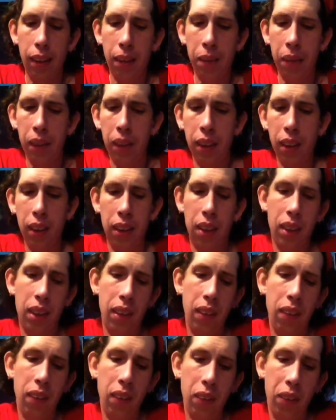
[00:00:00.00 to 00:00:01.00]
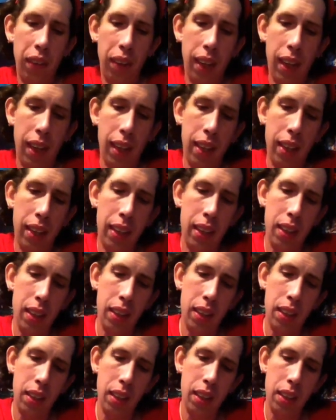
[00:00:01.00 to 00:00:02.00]
What they seem to forget
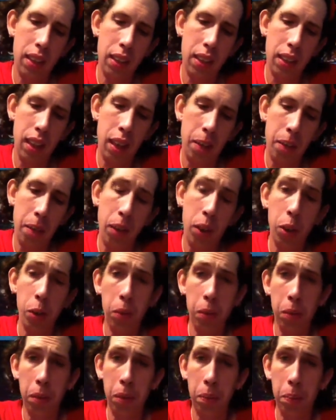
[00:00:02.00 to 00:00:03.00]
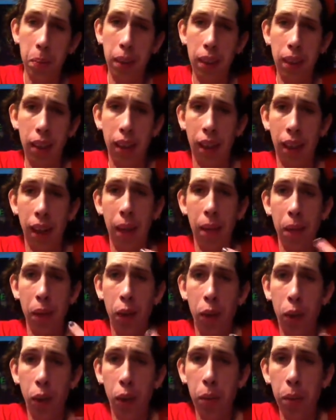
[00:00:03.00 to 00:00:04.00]
is I'm a human being I'm a
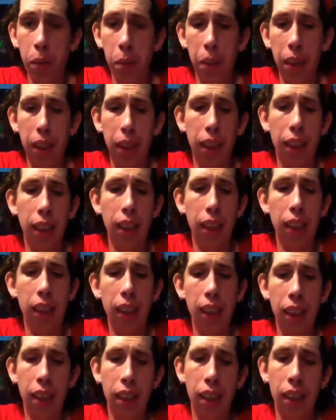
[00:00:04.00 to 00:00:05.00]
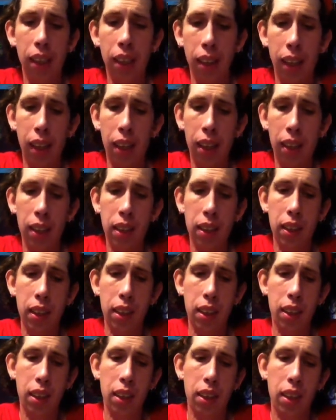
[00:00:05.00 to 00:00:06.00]
human being
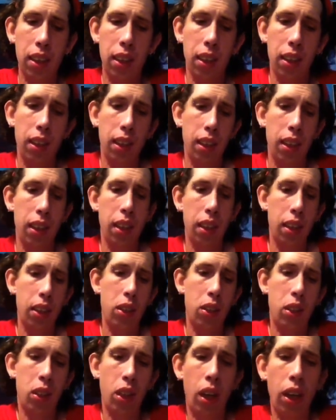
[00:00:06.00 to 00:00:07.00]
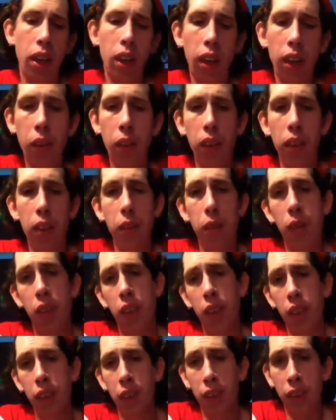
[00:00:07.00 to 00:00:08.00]
that's struggling with some
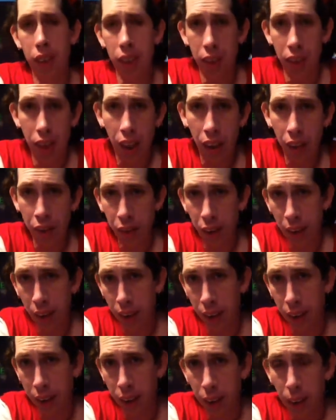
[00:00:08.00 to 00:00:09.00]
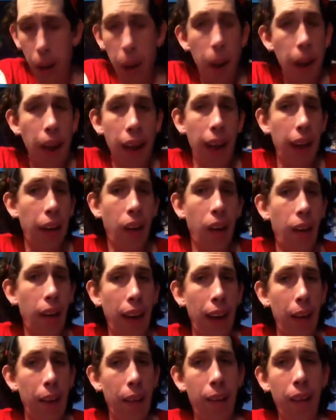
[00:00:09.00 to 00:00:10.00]
serious stuff here. And all
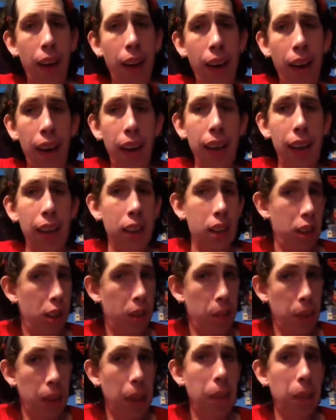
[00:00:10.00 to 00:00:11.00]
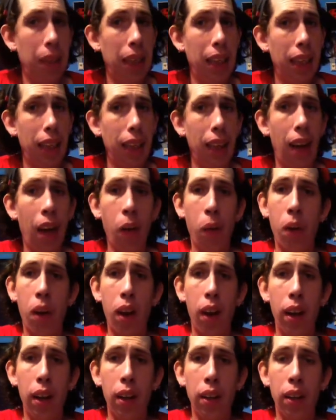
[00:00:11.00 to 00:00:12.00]
I want is to be me. I
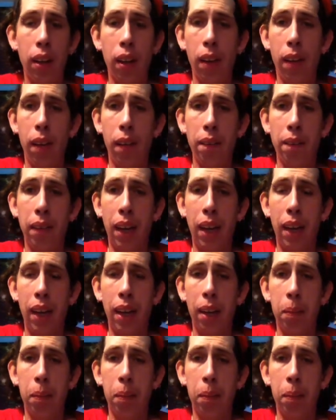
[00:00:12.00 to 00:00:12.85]
want my